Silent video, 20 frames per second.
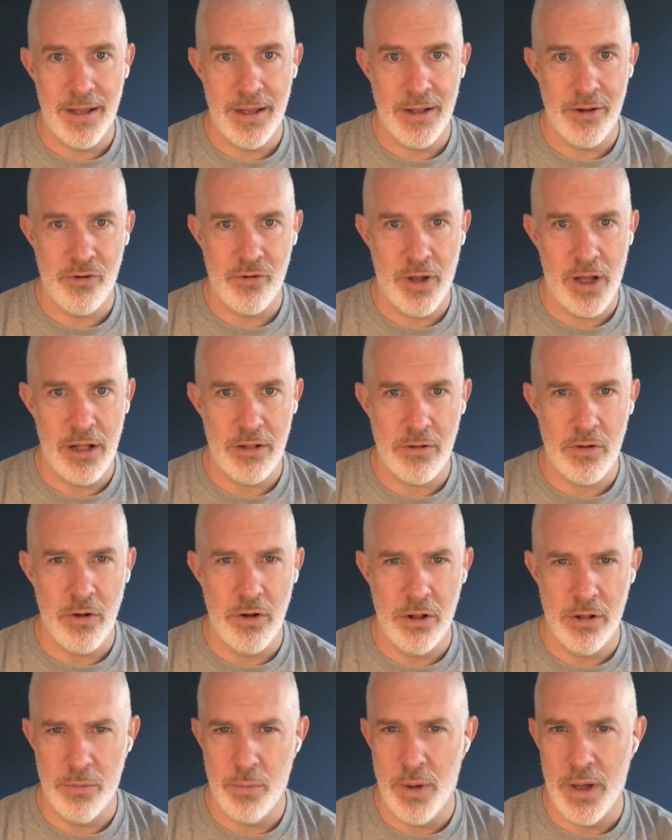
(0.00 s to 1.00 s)
child
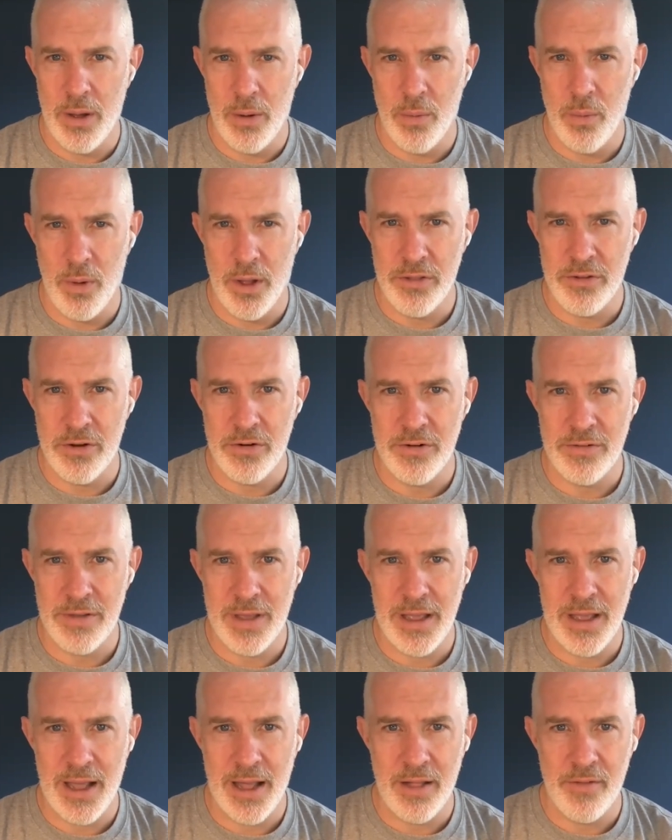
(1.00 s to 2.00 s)
called what did you
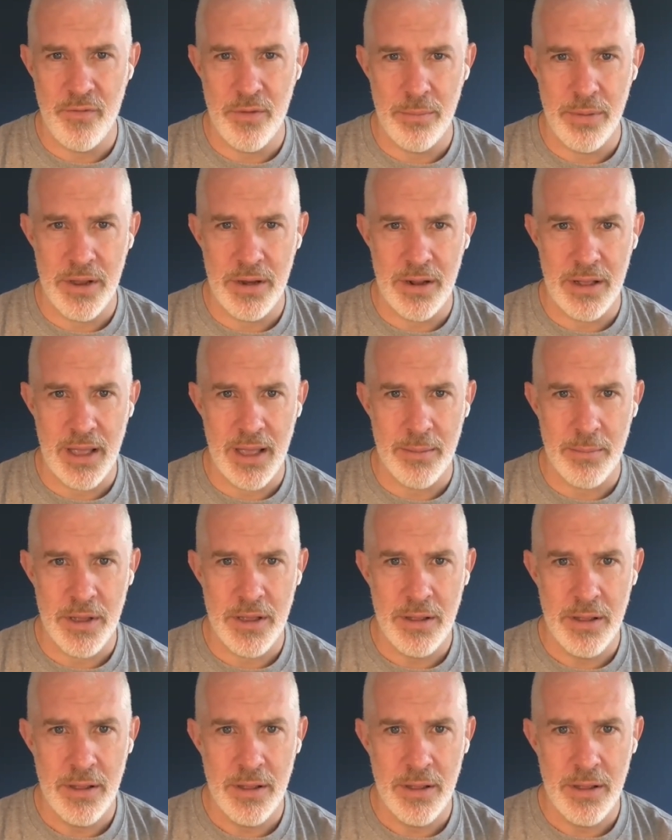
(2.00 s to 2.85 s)
say, Alpha Beta Gamma?